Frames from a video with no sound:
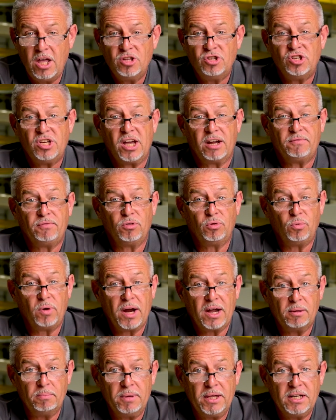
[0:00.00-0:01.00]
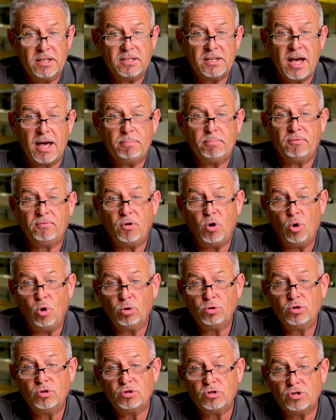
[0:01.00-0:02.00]
Check for the recommended type of
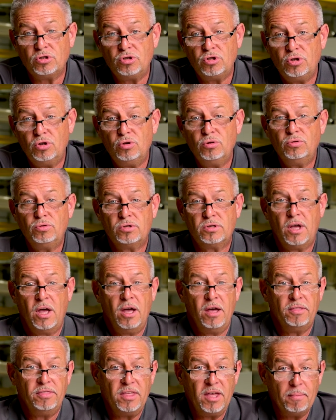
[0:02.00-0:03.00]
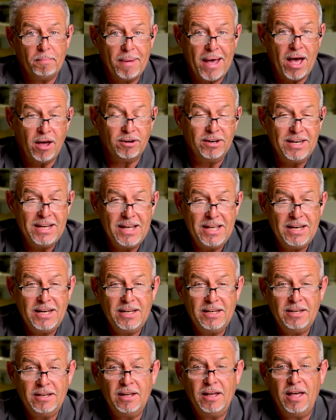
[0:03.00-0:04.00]
oil you should use, the amount
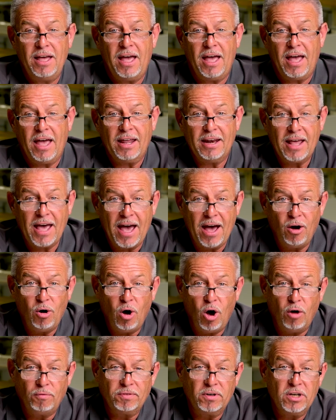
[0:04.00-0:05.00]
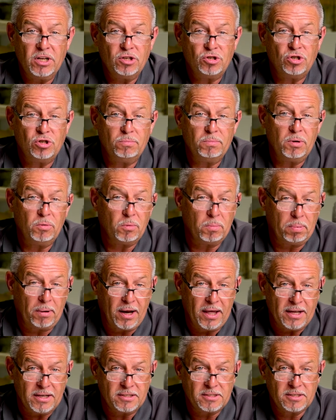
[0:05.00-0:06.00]
needed, and how often it should be
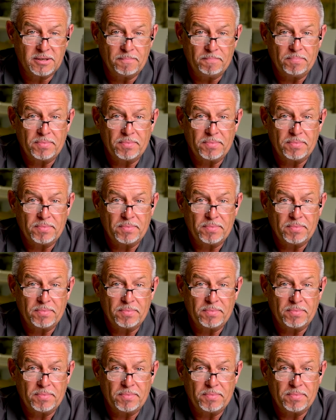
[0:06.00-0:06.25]
replaced.